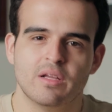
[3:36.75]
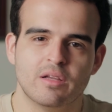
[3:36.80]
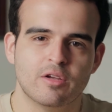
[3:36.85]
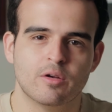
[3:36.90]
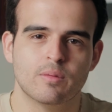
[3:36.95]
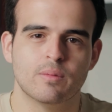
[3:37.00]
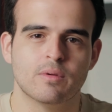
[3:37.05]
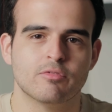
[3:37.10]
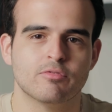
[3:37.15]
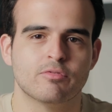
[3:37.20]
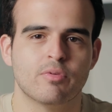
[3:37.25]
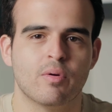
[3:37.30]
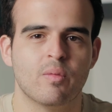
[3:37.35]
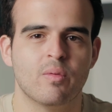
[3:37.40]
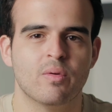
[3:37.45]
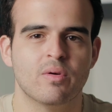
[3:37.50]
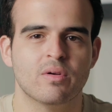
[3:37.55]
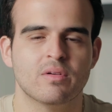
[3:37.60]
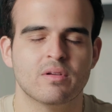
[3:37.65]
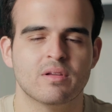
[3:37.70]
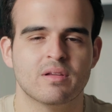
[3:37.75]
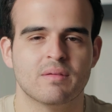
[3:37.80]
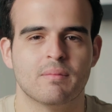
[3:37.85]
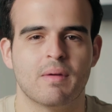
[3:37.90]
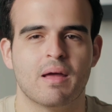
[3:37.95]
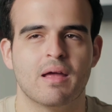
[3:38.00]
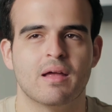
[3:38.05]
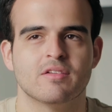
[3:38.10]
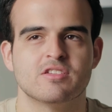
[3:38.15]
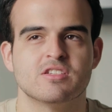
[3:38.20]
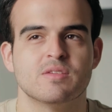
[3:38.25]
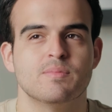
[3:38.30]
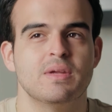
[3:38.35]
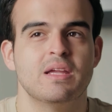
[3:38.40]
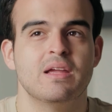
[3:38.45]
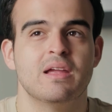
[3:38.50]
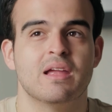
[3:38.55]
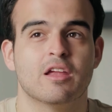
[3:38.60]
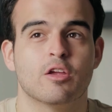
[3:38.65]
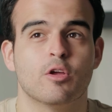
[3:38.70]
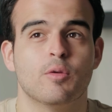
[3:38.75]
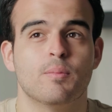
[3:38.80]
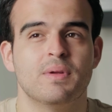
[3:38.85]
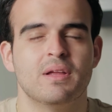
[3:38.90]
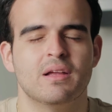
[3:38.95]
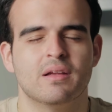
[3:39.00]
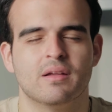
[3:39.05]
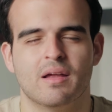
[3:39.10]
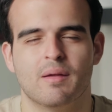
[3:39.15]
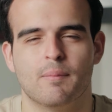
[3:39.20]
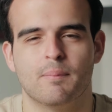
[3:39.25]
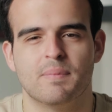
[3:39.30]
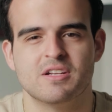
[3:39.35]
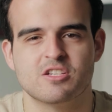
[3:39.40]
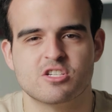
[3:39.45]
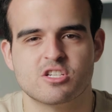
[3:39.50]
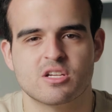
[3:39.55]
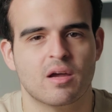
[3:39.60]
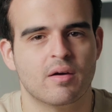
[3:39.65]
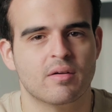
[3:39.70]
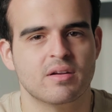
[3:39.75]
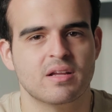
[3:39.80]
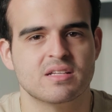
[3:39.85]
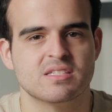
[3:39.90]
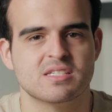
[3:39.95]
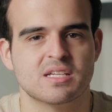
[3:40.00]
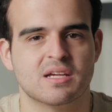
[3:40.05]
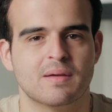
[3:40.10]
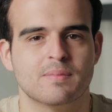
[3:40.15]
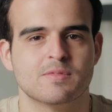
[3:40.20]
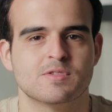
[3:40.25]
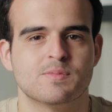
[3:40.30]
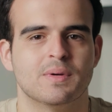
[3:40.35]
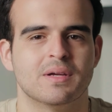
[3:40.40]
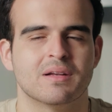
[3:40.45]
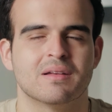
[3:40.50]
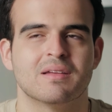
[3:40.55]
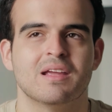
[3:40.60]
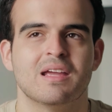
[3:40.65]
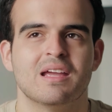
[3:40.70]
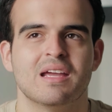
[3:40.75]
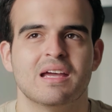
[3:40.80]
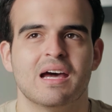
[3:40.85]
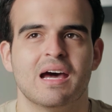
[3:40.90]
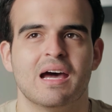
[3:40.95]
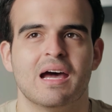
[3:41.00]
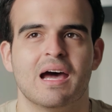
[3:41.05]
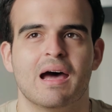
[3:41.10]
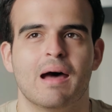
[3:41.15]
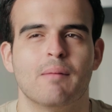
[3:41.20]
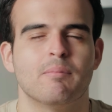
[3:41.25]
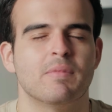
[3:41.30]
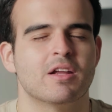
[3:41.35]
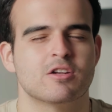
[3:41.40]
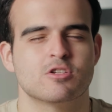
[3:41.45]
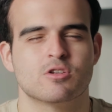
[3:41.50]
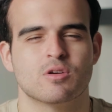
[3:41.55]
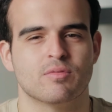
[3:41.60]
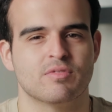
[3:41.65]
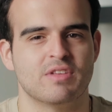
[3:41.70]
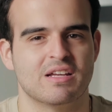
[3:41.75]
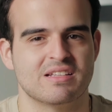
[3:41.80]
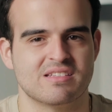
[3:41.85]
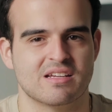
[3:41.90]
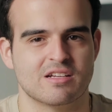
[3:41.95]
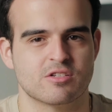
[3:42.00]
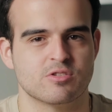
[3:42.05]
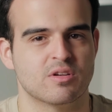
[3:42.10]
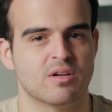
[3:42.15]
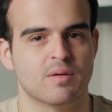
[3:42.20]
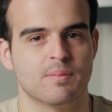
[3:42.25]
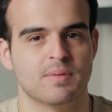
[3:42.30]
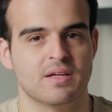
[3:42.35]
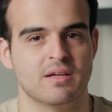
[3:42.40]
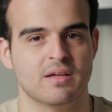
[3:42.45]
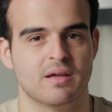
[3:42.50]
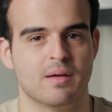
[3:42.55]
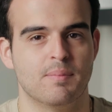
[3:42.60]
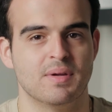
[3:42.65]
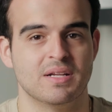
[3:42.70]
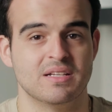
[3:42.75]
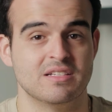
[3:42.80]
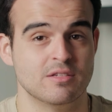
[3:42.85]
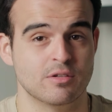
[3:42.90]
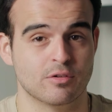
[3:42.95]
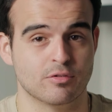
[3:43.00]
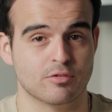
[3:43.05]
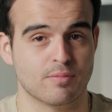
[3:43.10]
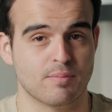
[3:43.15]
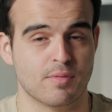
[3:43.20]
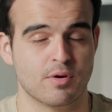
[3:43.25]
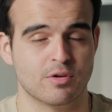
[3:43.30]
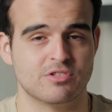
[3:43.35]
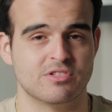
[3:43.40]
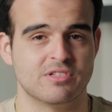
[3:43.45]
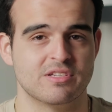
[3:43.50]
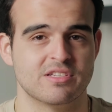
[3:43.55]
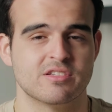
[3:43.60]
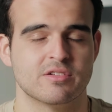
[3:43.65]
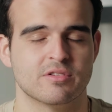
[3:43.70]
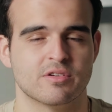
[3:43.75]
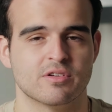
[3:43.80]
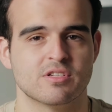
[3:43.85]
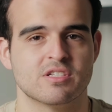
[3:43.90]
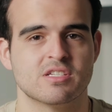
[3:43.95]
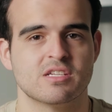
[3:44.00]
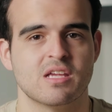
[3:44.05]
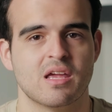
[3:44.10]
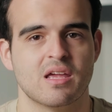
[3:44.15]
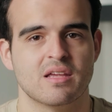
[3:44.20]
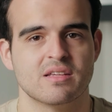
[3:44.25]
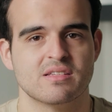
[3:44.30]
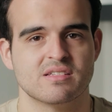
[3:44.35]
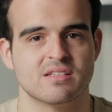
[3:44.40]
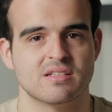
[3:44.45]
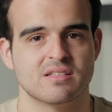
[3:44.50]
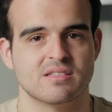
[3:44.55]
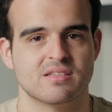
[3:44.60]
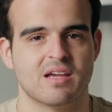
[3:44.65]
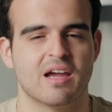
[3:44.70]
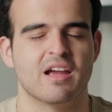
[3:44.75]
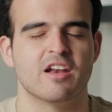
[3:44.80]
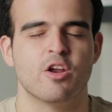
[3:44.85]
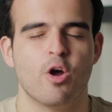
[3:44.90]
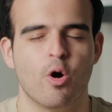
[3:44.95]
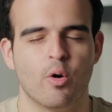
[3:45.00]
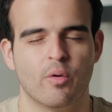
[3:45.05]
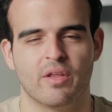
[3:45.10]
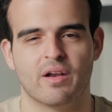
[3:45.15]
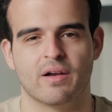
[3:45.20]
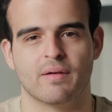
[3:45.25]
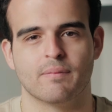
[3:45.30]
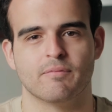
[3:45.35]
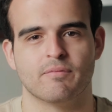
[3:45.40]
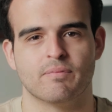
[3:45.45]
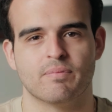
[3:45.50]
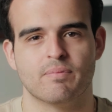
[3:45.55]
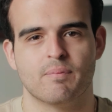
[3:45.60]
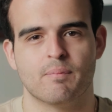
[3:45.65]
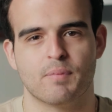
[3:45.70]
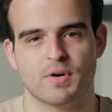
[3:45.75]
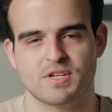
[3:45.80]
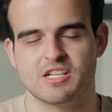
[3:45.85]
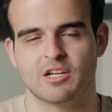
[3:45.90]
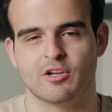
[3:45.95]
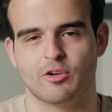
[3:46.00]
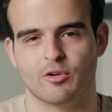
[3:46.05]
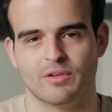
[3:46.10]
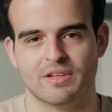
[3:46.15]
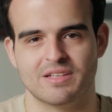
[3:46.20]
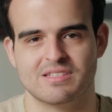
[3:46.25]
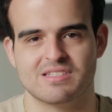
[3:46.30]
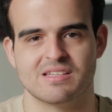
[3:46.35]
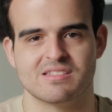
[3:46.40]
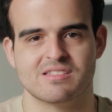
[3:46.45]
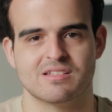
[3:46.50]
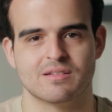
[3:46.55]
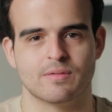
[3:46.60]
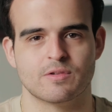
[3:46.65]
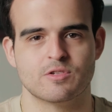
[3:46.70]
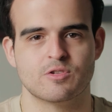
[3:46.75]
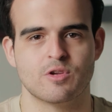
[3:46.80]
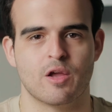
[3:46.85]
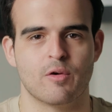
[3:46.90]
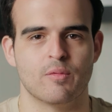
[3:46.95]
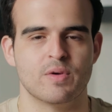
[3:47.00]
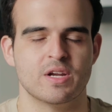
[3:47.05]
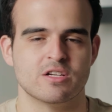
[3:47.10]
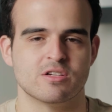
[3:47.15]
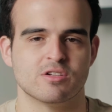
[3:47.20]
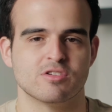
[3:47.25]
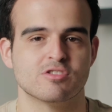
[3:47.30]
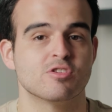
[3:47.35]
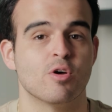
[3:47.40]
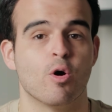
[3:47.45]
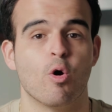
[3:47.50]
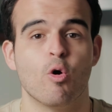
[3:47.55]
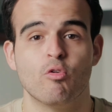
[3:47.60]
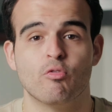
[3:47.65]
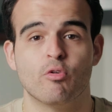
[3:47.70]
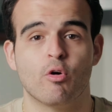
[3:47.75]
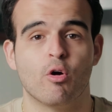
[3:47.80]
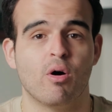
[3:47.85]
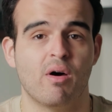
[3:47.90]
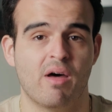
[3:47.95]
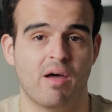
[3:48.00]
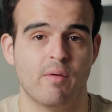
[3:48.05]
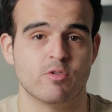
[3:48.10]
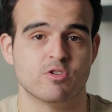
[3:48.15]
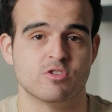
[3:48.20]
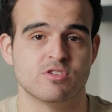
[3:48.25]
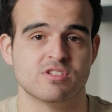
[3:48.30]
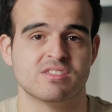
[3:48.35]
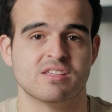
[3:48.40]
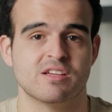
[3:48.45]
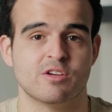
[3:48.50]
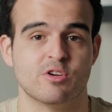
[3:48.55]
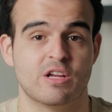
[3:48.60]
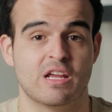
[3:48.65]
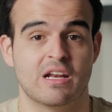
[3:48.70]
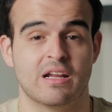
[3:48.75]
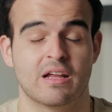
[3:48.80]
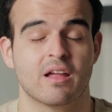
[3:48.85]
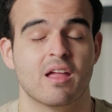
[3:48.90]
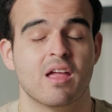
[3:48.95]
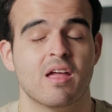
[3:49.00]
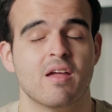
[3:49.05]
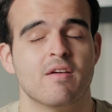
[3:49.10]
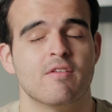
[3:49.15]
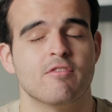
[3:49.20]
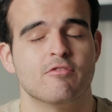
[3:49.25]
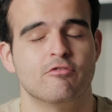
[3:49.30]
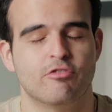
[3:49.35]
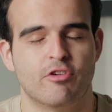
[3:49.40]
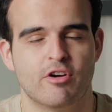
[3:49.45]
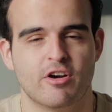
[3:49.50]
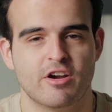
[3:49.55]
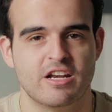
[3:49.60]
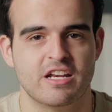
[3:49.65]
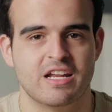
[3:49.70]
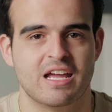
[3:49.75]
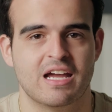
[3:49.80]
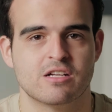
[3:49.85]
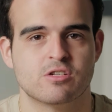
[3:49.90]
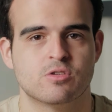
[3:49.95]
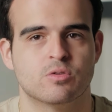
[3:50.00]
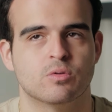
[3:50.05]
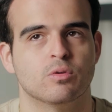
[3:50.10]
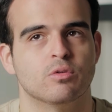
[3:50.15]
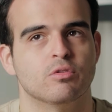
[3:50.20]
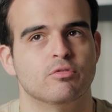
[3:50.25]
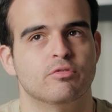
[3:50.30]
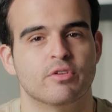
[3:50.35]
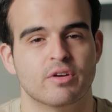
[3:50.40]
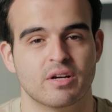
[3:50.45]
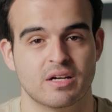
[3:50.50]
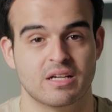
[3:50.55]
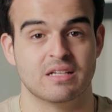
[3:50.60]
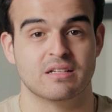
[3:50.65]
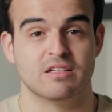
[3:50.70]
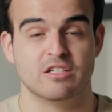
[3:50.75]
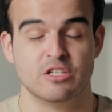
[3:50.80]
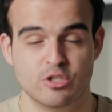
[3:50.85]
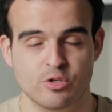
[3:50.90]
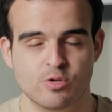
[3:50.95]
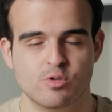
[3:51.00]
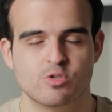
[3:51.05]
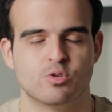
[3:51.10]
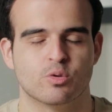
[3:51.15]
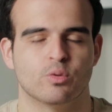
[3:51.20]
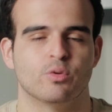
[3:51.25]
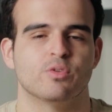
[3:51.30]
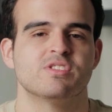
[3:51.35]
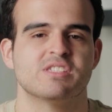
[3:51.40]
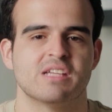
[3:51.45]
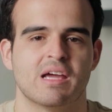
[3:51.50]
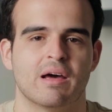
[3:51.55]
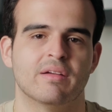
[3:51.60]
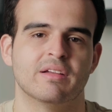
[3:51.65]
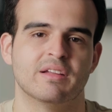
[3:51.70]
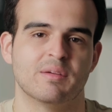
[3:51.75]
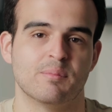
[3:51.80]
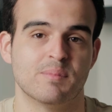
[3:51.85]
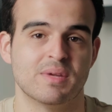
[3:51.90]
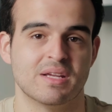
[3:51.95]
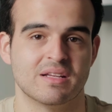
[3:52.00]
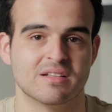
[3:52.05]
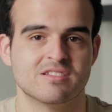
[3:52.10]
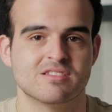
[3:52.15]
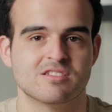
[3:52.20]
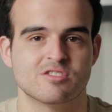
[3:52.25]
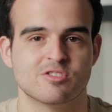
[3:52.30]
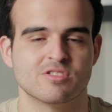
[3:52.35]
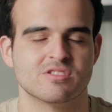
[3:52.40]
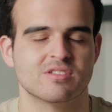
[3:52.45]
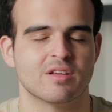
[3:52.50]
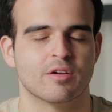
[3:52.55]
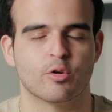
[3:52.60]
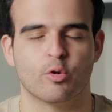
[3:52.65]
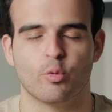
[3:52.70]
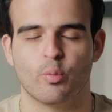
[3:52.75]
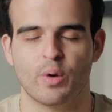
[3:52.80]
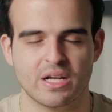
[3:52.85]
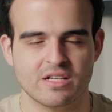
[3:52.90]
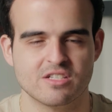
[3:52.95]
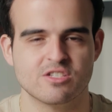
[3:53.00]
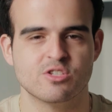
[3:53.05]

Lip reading: a little bit forward. To me, it could be a bit shouty at times, but I'm not sure if that's actually going to be a big deal for most listeners, since I know that I'm particularly sensitive to that region. So overall, I would just say you're getting very natural, very neutral sounding mids, just a great